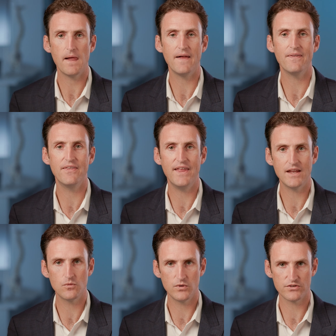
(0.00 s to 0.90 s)
and
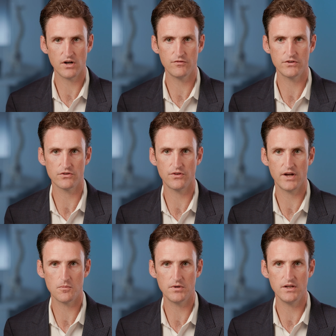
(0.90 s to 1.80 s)
then we start physical
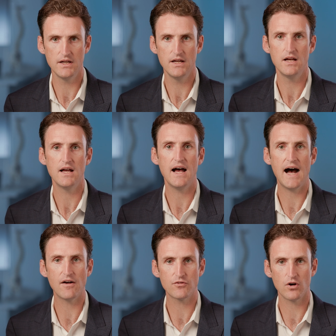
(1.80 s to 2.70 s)
therapy
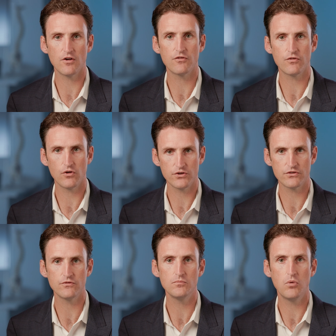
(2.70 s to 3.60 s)
after our
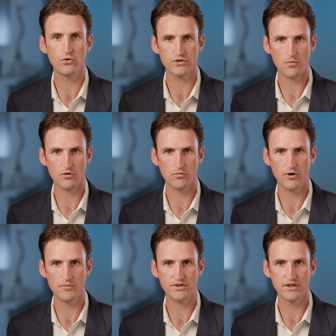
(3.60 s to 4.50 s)
first post-operative
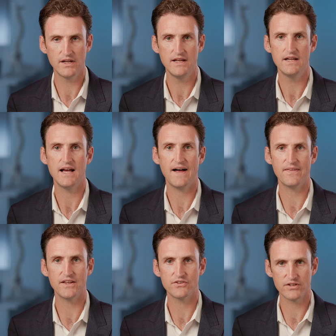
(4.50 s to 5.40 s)
appointment
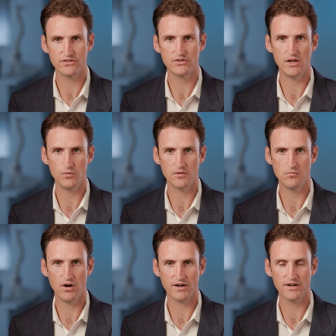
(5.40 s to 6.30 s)
at that 6 to 8 week
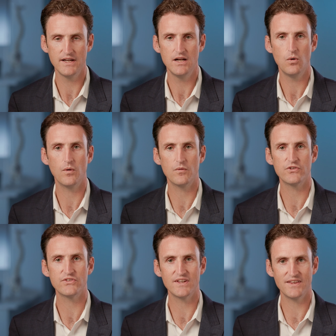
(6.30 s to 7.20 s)
mark, when
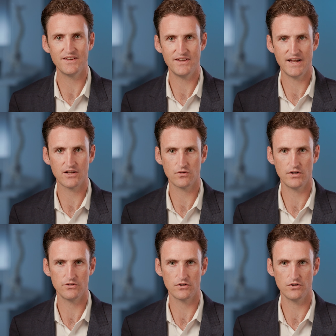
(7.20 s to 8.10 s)
we've seen that the
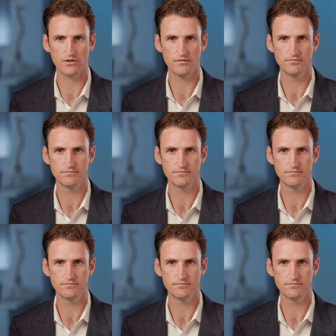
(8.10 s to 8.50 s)
x-rays are good.